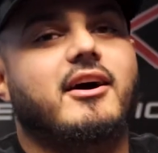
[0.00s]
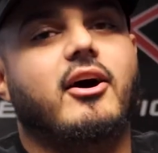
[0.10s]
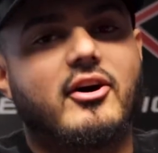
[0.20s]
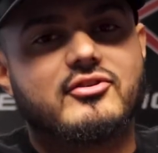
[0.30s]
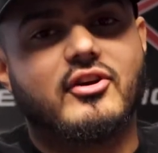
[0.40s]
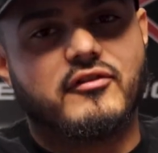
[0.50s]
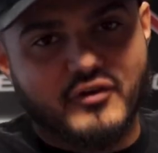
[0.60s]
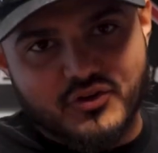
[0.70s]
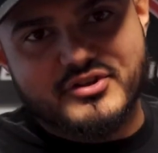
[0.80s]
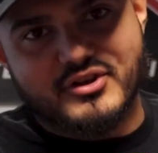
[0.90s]
Also,
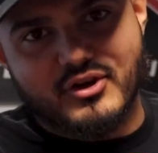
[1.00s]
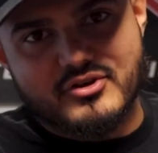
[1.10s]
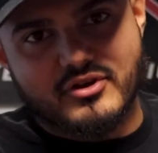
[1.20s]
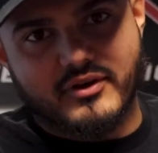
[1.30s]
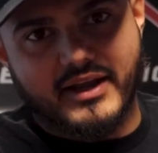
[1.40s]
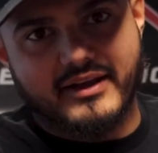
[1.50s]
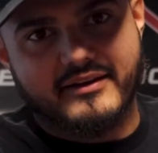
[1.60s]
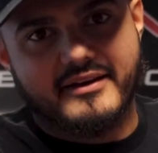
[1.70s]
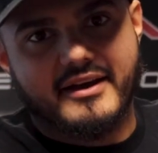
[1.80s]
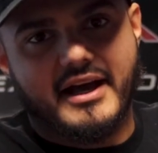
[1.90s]
full disclosure,
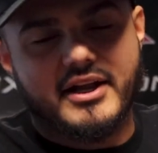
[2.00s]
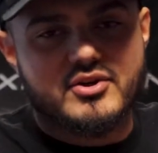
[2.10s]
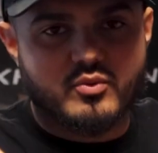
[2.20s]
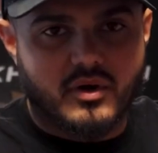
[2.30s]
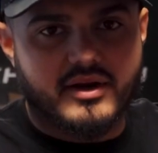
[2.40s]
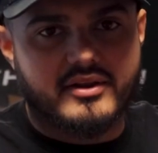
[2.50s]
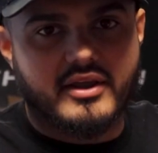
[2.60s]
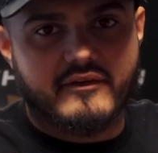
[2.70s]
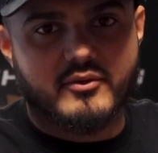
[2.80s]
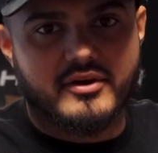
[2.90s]
okay? I just want
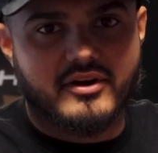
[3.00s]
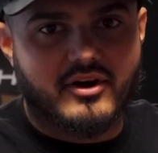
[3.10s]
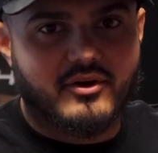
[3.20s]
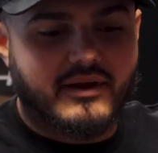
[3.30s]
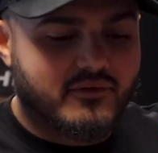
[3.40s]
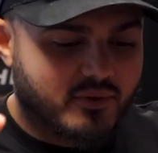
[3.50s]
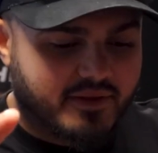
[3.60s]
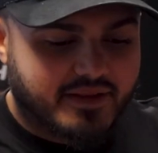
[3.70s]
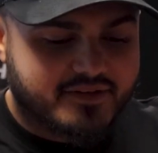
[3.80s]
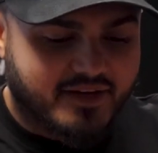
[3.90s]
everyone to know, everyone
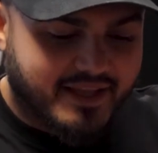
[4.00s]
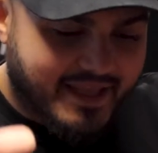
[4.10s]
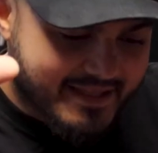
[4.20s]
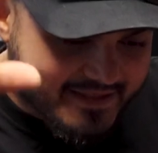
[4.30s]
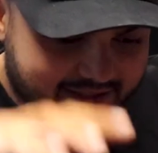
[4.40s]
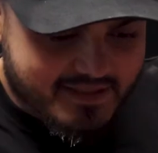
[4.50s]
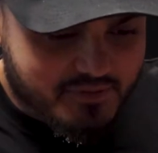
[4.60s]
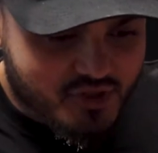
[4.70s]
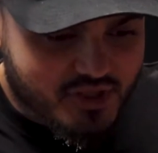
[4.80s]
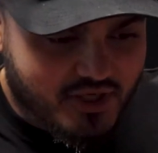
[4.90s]
that's going to get into this
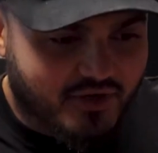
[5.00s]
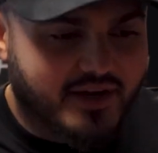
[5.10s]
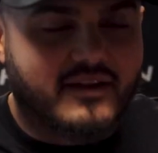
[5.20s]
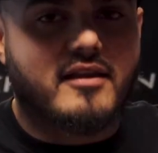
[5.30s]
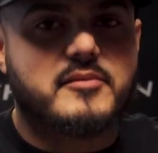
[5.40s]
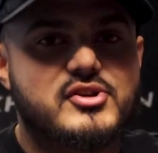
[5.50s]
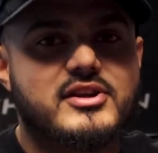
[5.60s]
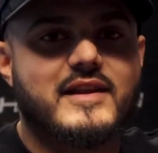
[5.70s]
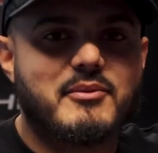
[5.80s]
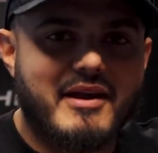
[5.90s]
machine or any other
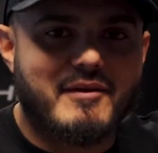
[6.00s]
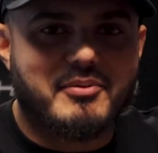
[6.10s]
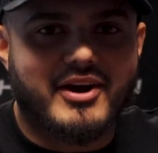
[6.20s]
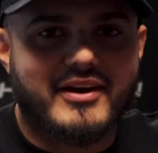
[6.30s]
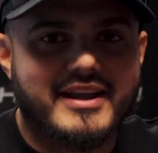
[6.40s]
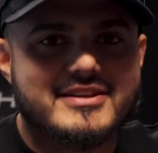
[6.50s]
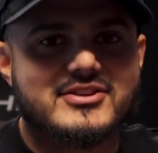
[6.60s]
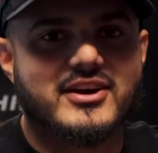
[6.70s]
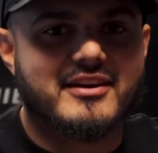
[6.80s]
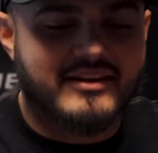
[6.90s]
machine that we ever put our hands
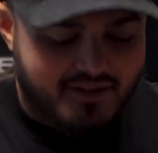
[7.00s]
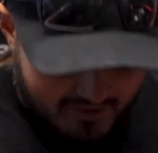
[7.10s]
on,